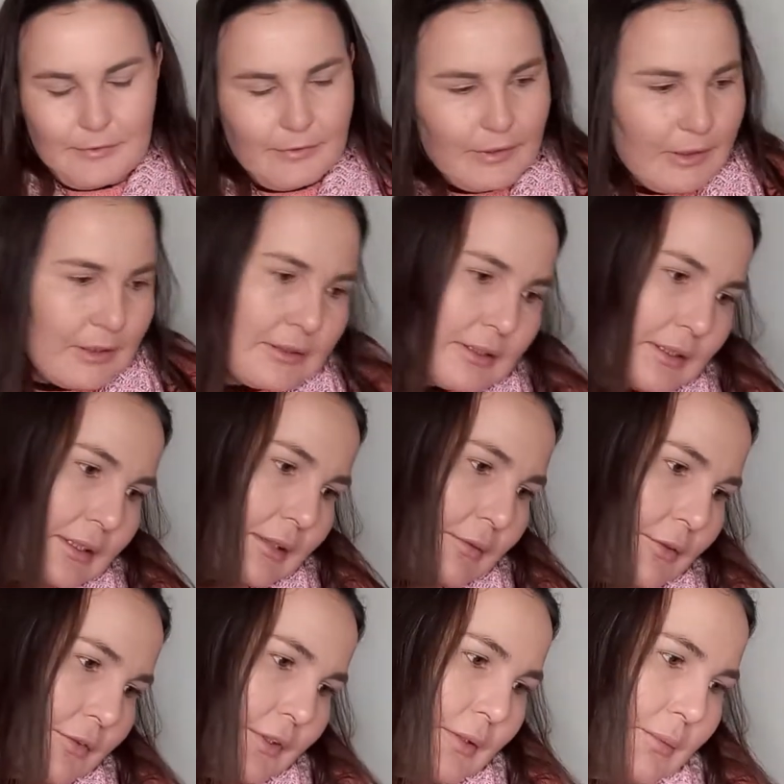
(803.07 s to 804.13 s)
think I said
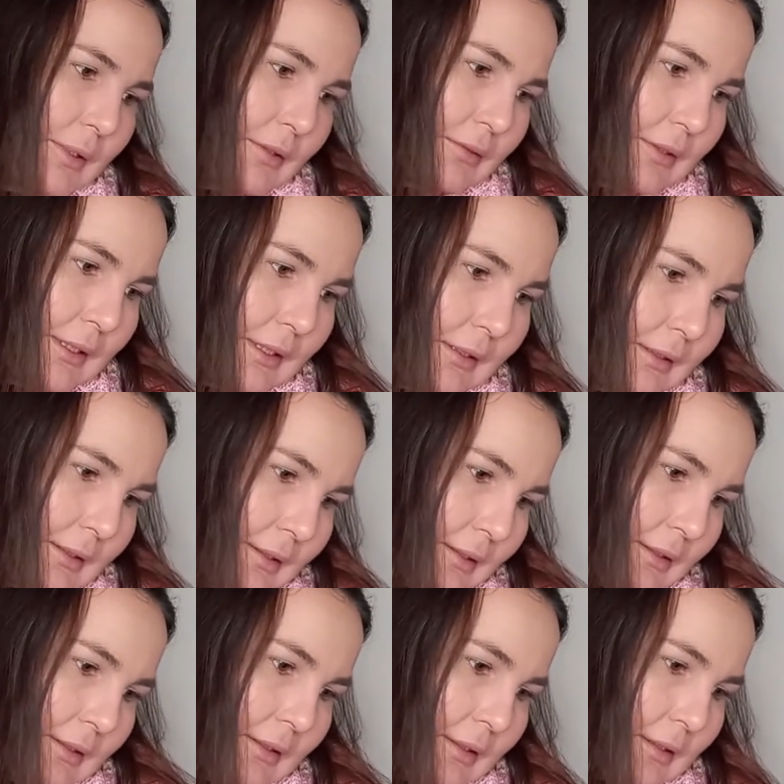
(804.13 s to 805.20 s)
everything about that.
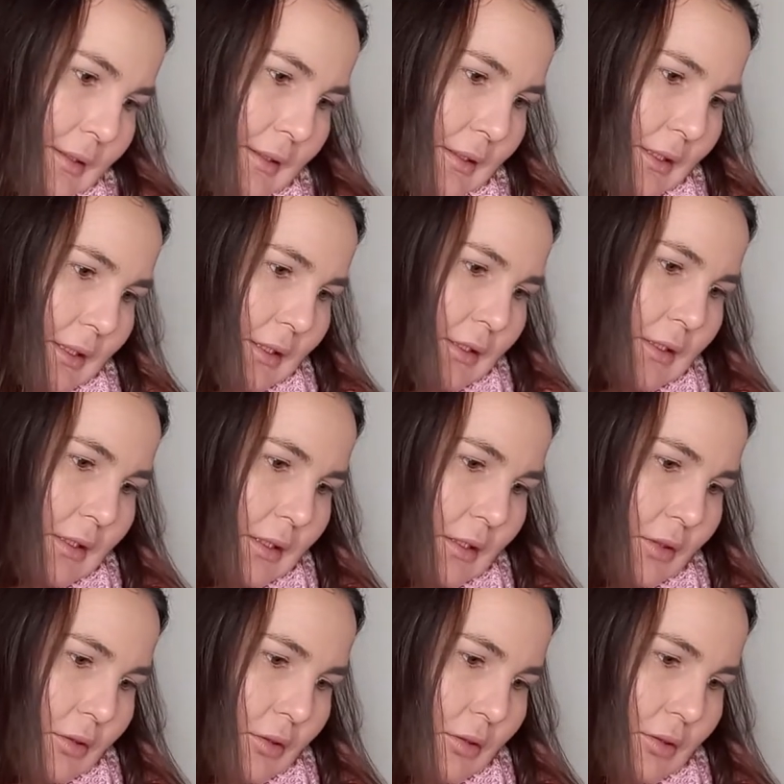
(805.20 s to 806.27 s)

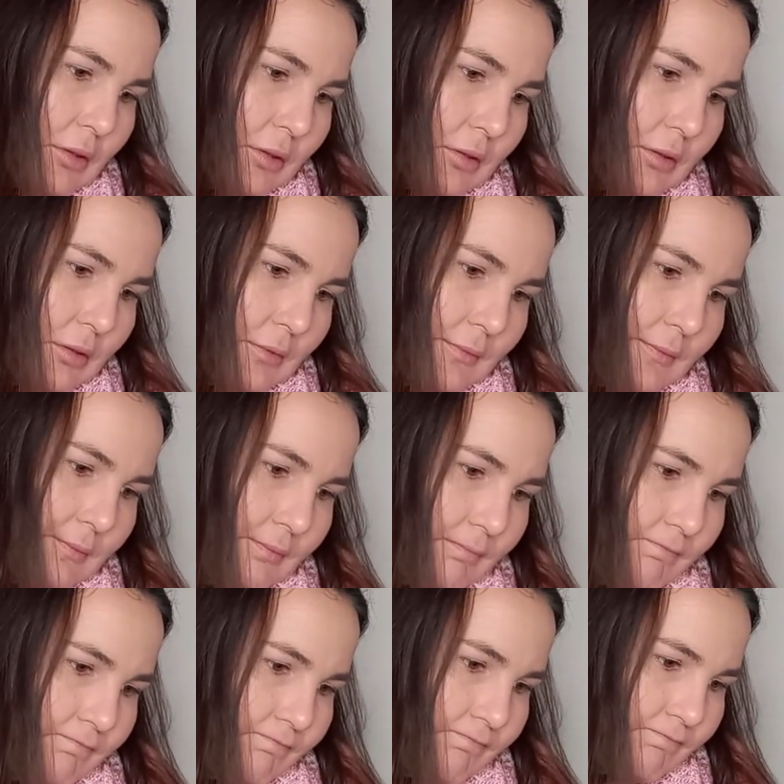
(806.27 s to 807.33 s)
Yeah.
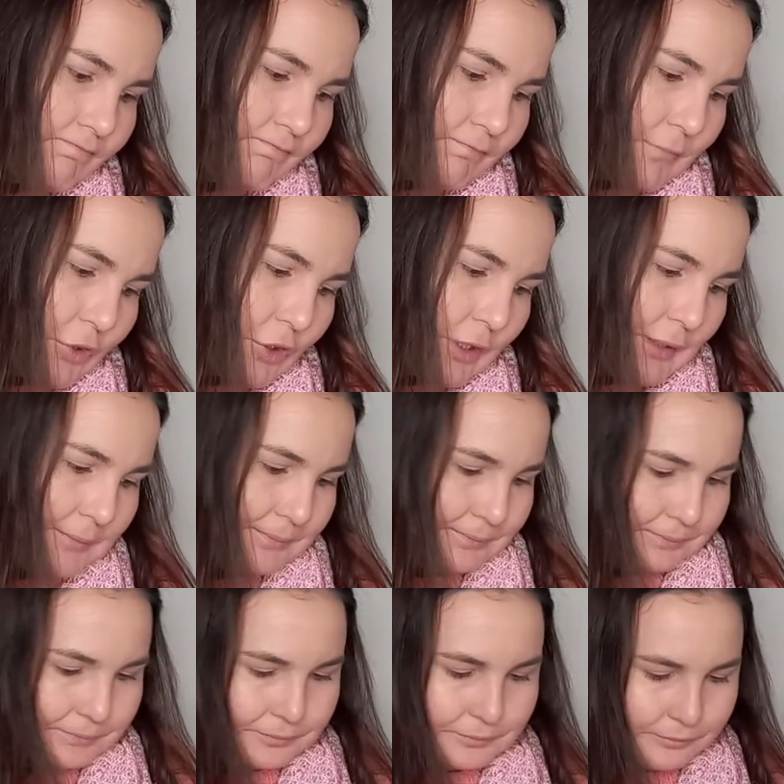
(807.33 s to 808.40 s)
Okay,
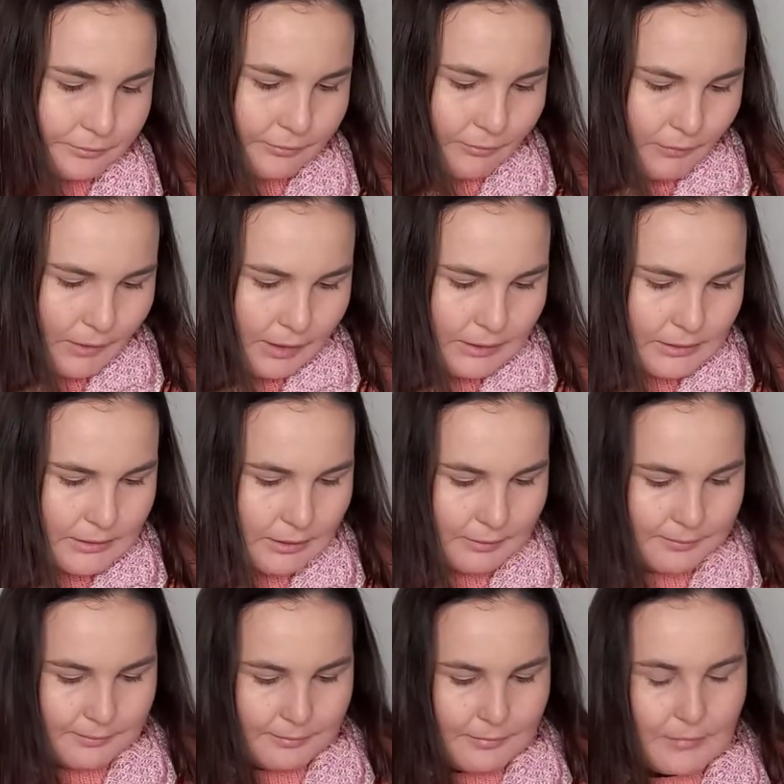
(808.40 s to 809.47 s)
so
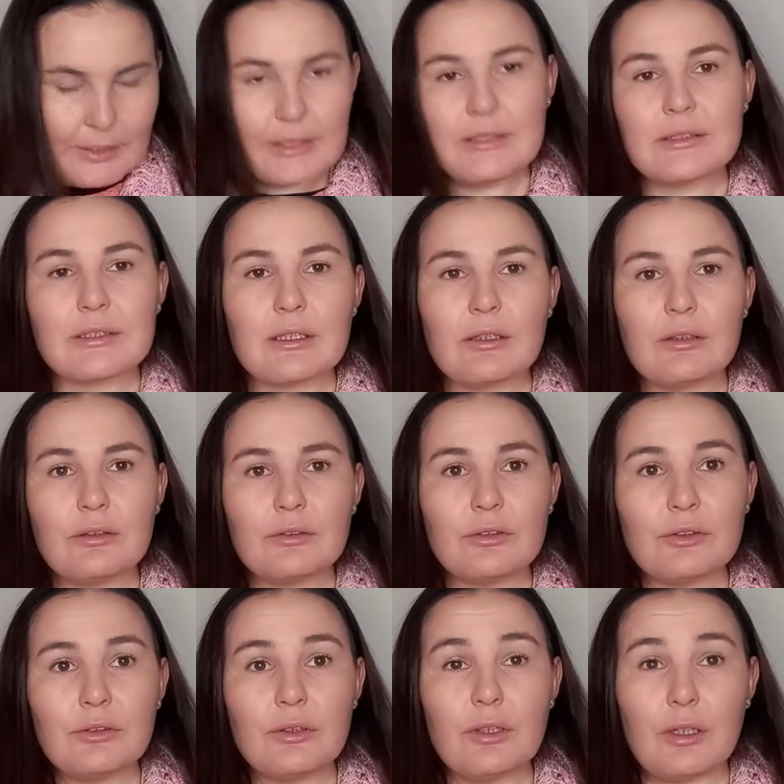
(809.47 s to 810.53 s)
let's go
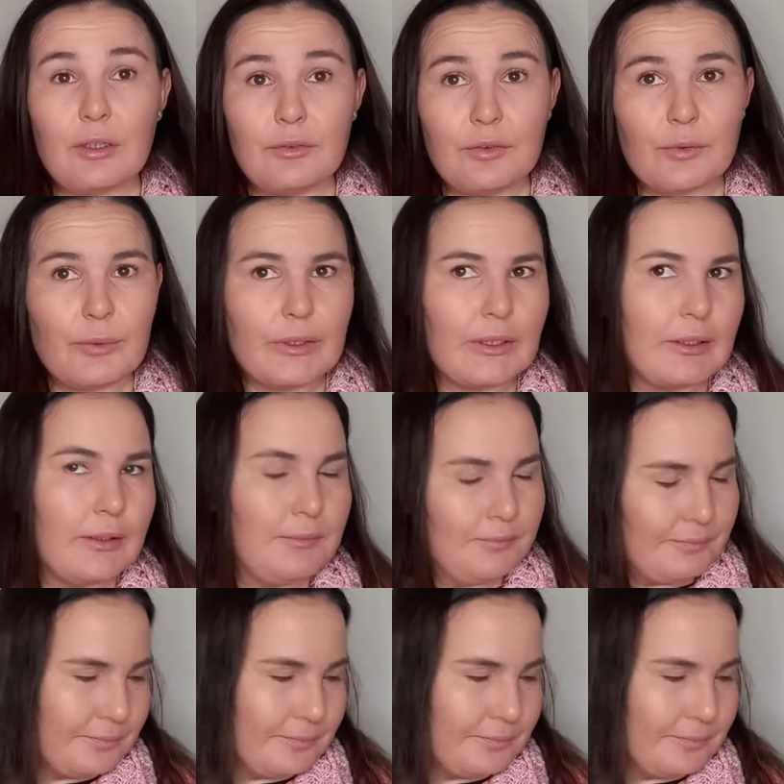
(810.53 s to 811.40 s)
to live quickly.